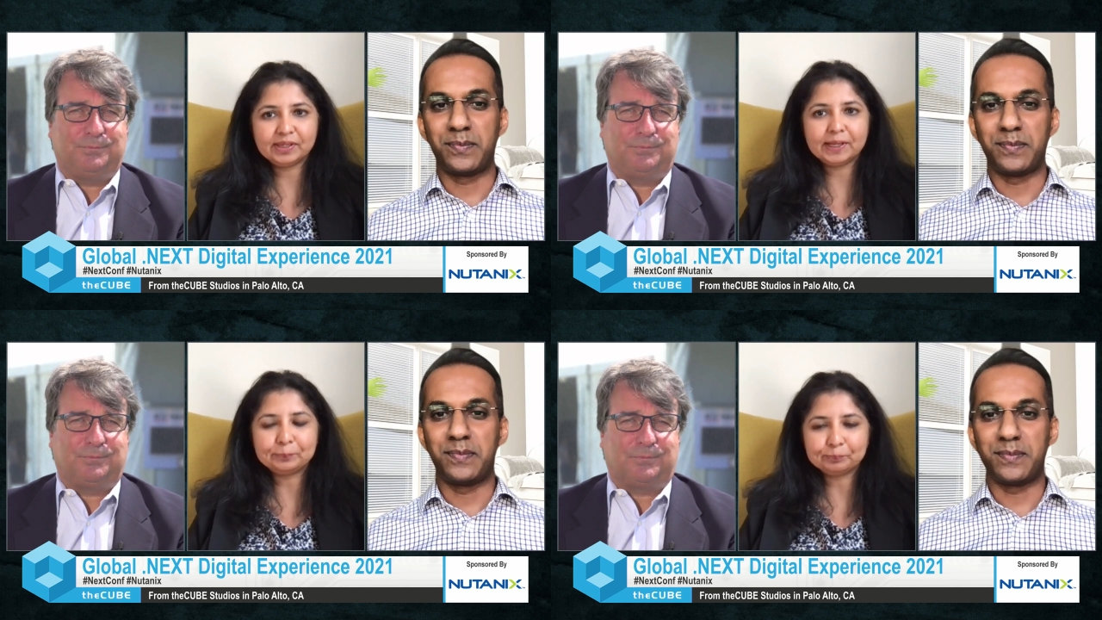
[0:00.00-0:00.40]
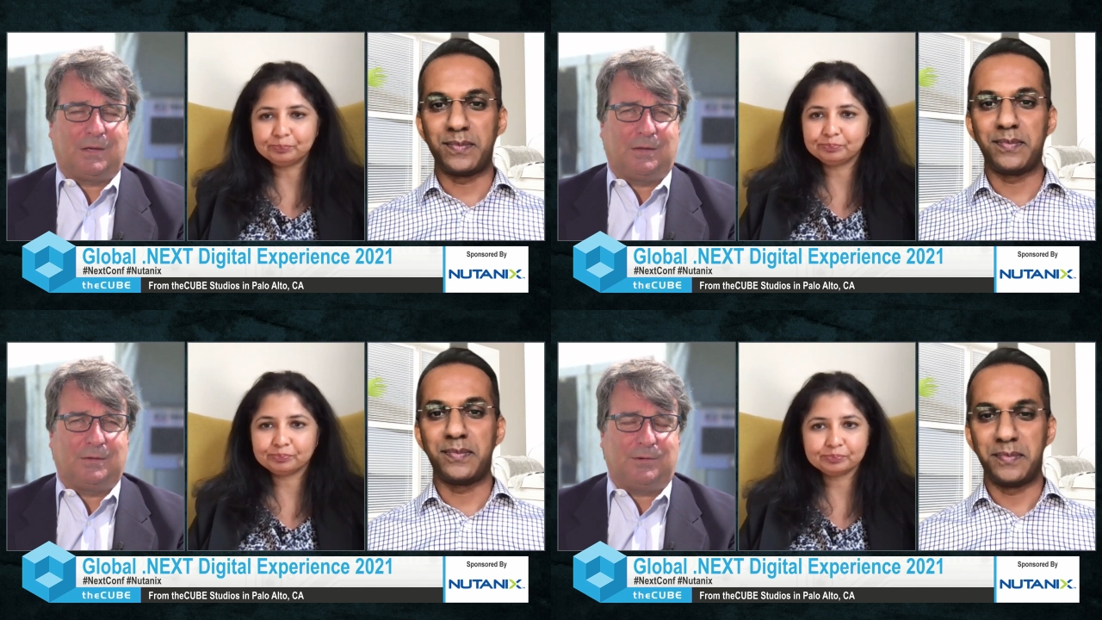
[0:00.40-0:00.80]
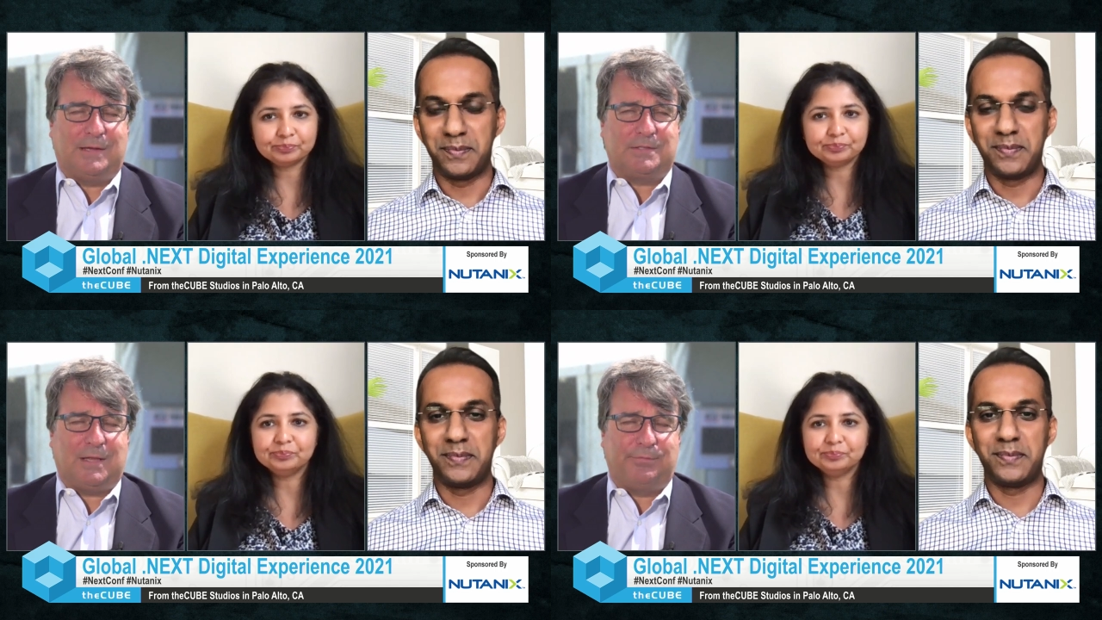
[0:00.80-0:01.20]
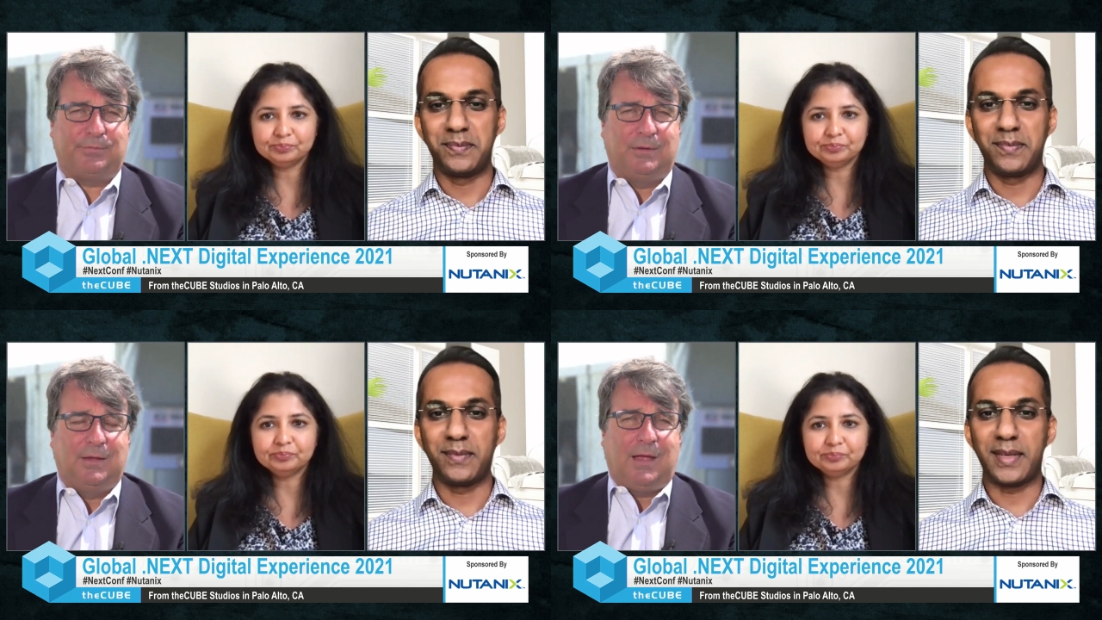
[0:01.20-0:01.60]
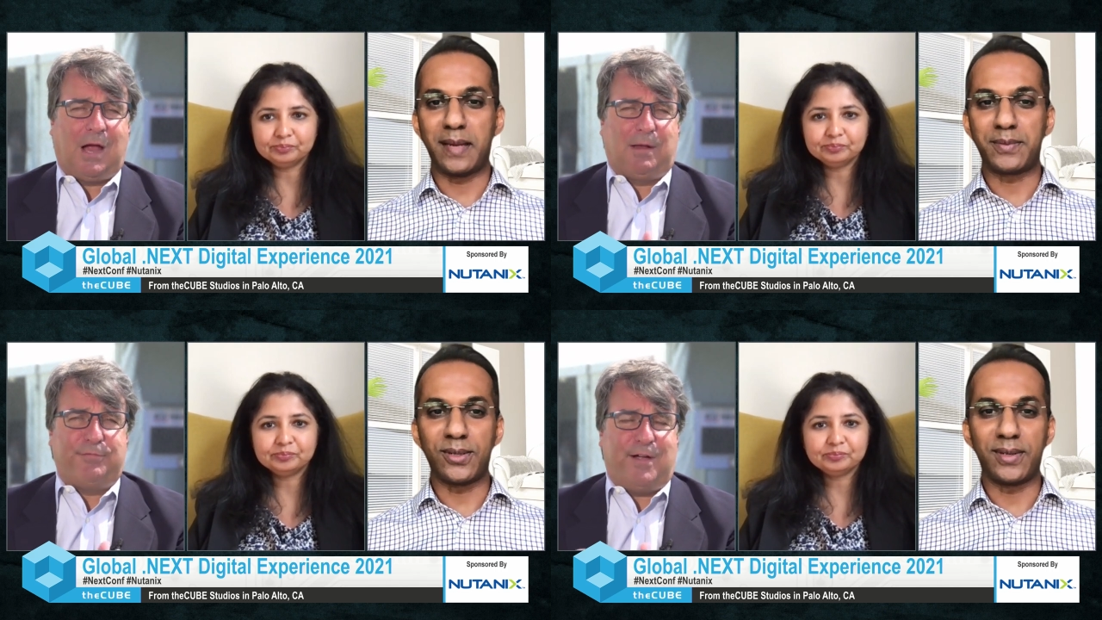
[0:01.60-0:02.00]
Speaker 1: Yeah. Great stuff.
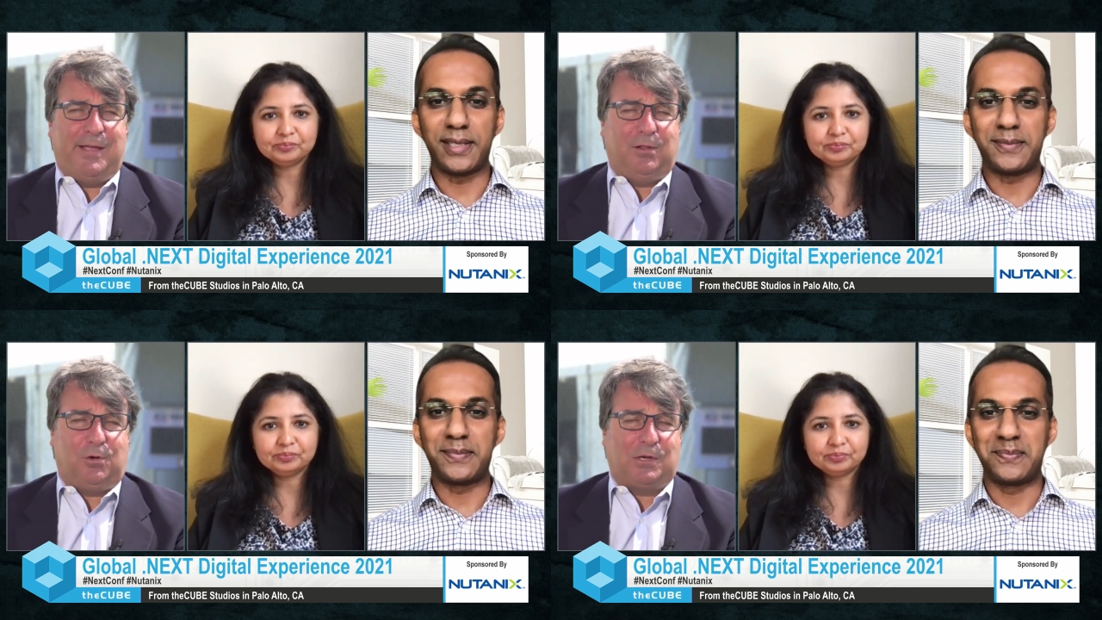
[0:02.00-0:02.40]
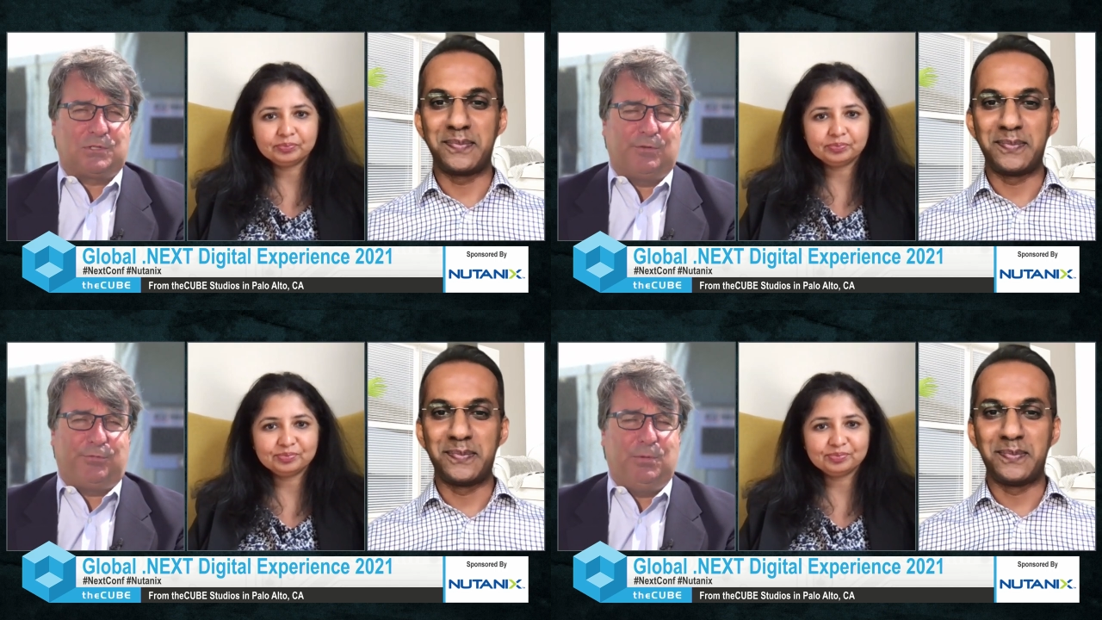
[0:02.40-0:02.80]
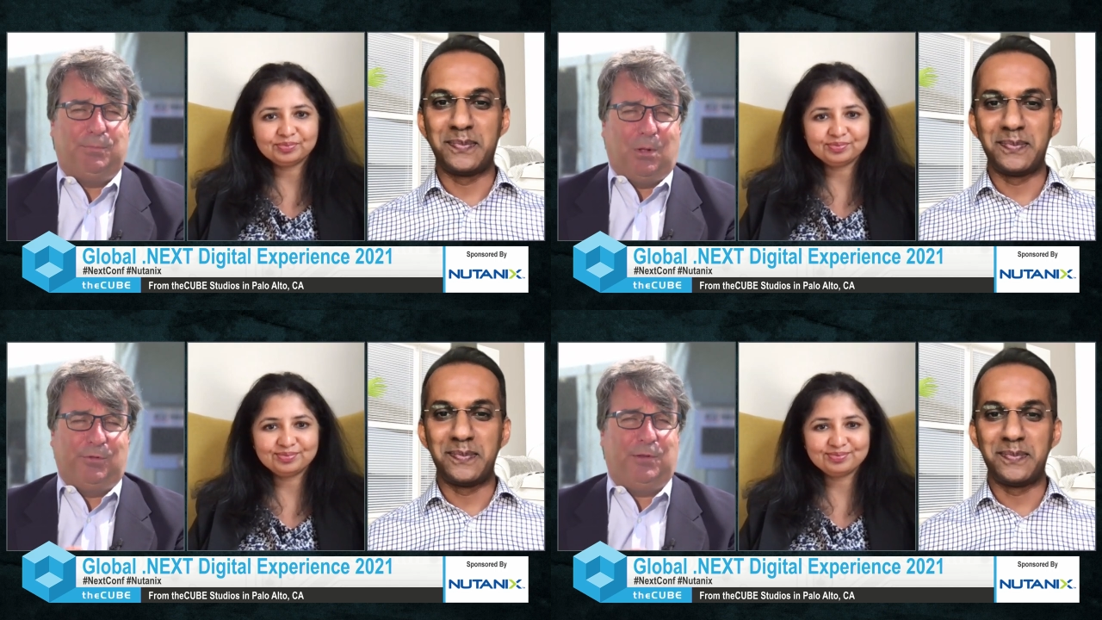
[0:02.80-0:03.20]
All right, final question for you both,